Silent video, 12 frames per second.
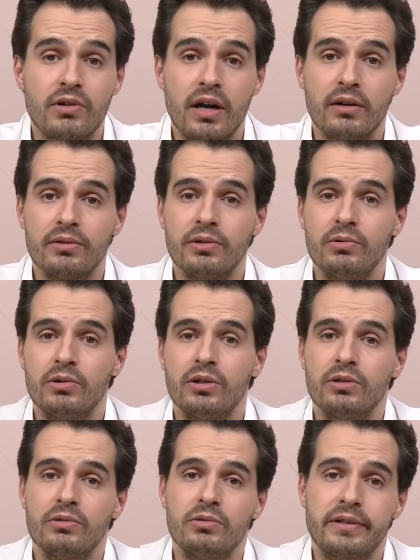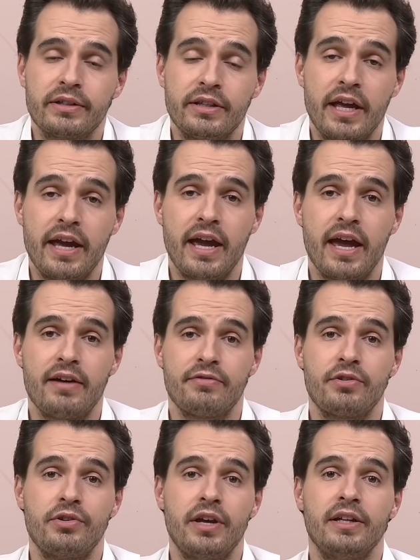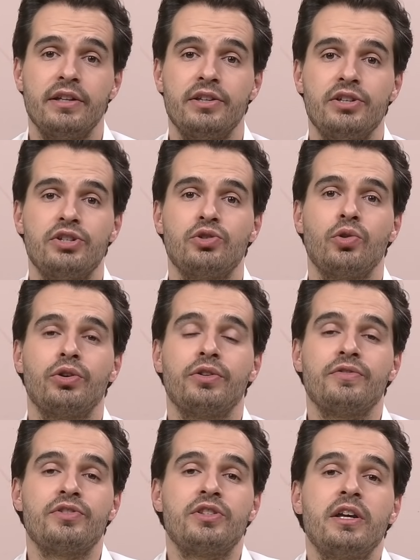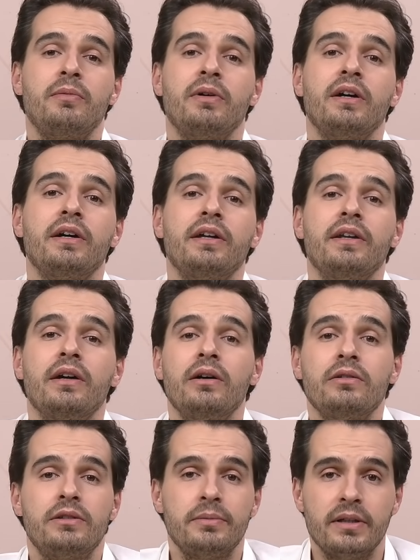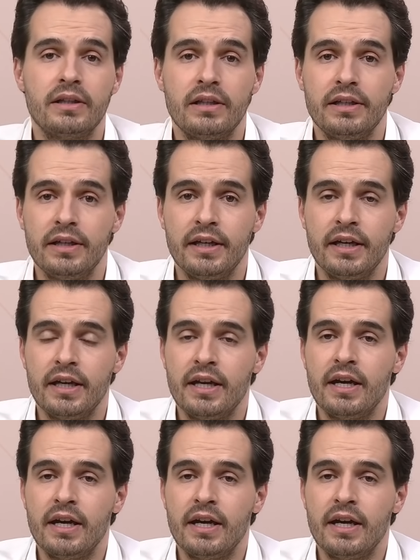around the world, where they have created this sort of stigma. And ultimately,